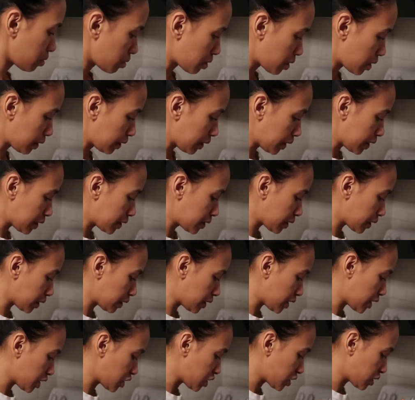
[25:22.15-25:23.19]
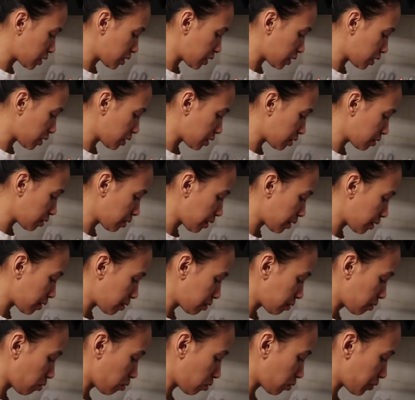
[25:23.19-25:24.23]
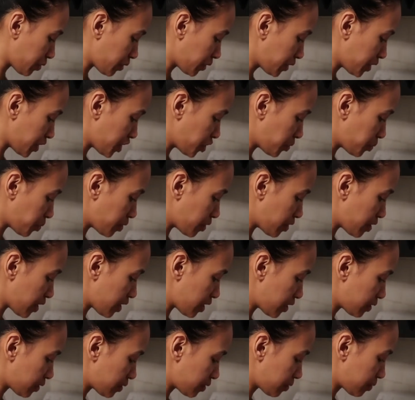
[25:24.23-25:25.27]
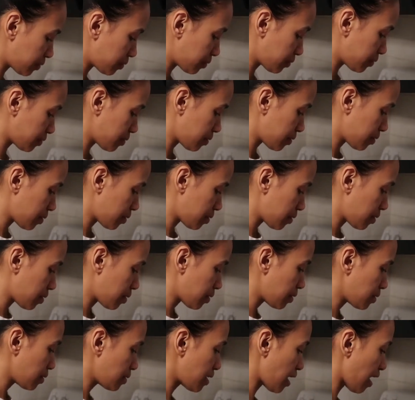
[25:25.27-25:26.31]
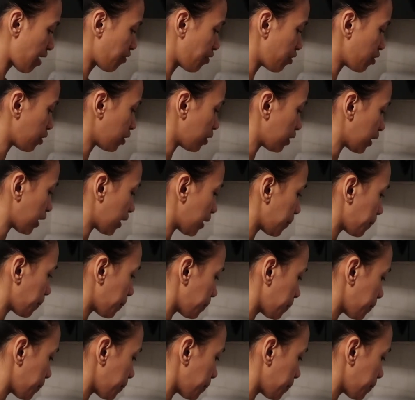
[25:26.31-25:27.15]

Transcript: At least a quarter teaspoon of this. Definitely.